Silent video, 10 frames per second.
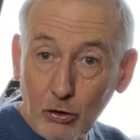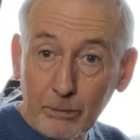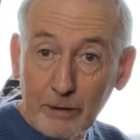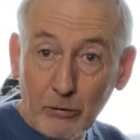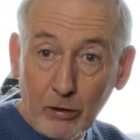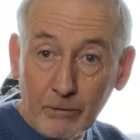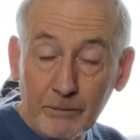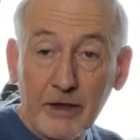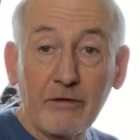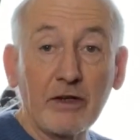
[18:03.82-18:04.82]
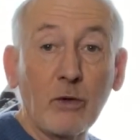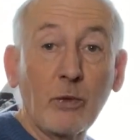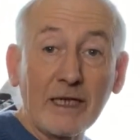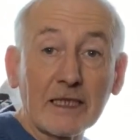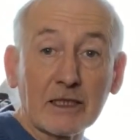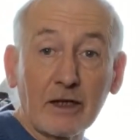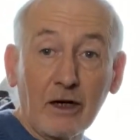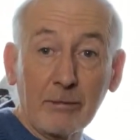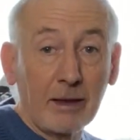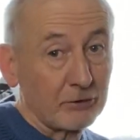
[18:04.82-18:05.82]
could be wrong. If in a week's
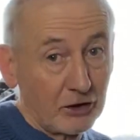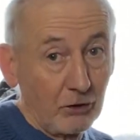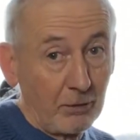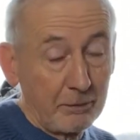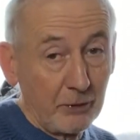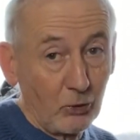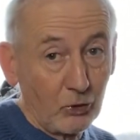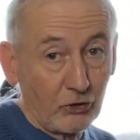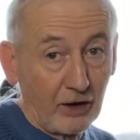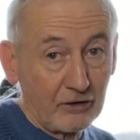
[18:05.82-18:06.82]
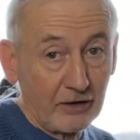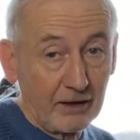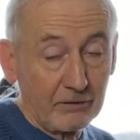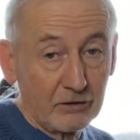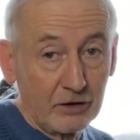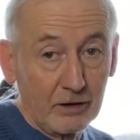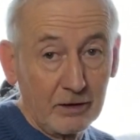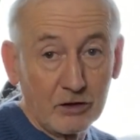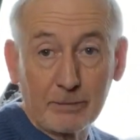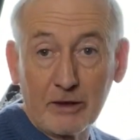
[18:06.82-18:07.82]
time I'm still mopping water out of that
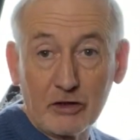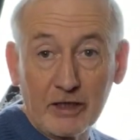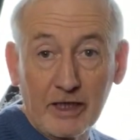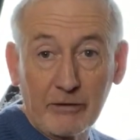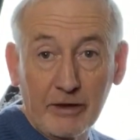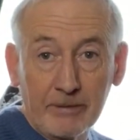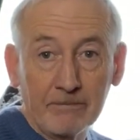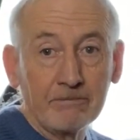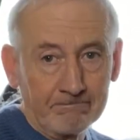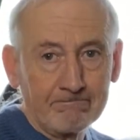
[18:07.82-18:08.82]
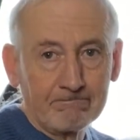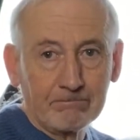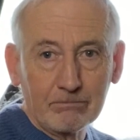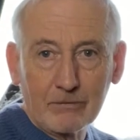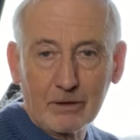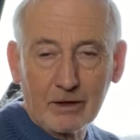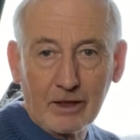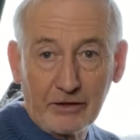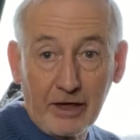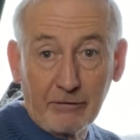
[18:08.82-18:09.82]
inspection area,
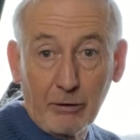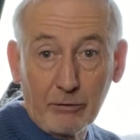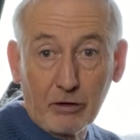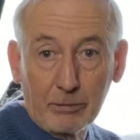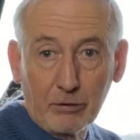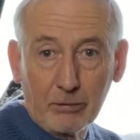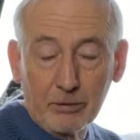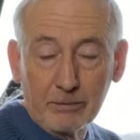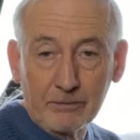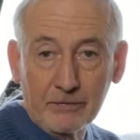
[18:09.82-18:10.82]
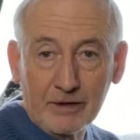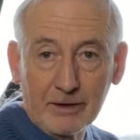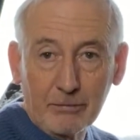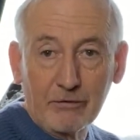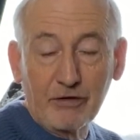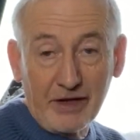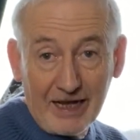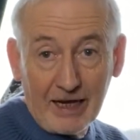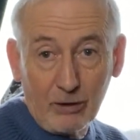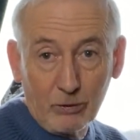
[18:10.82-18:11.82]
then I know I've got a problem. But for
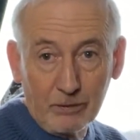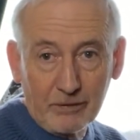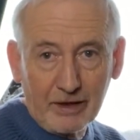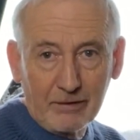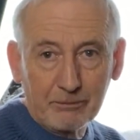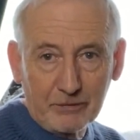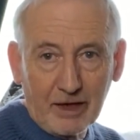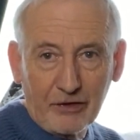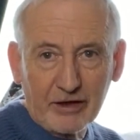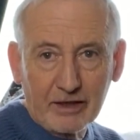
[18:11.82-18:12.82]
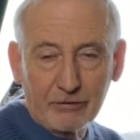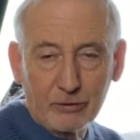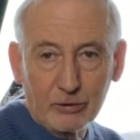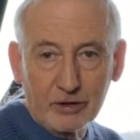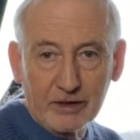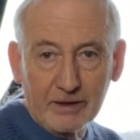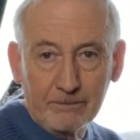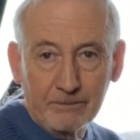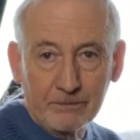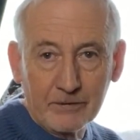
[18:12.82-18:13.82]
now, I think I've sorted it.
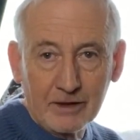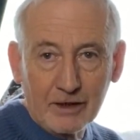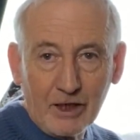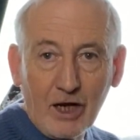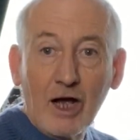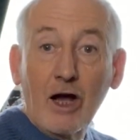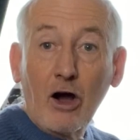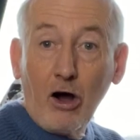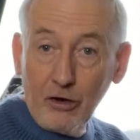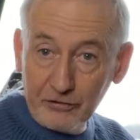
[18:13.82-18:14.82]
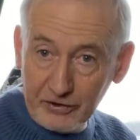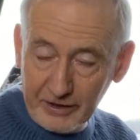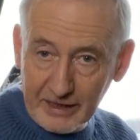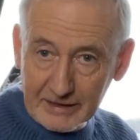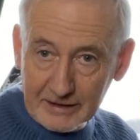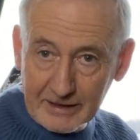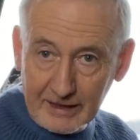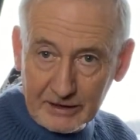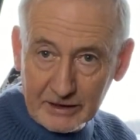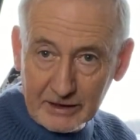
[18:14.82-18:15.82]
On to the next
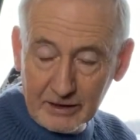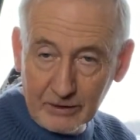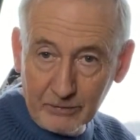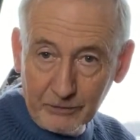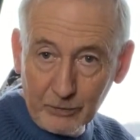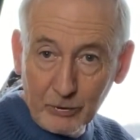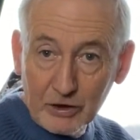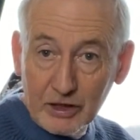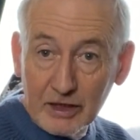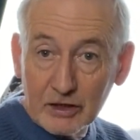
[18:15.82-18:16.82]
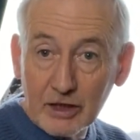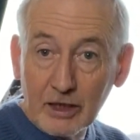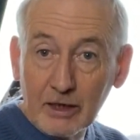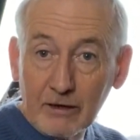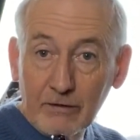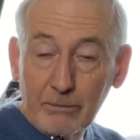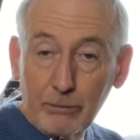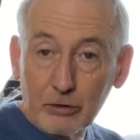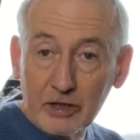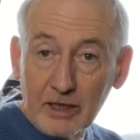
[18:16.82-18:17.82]
task, which is
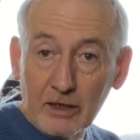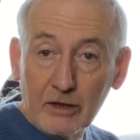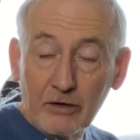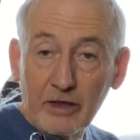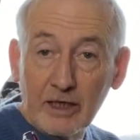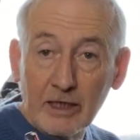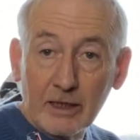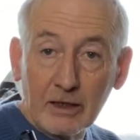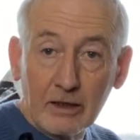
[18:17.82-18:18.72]
putting the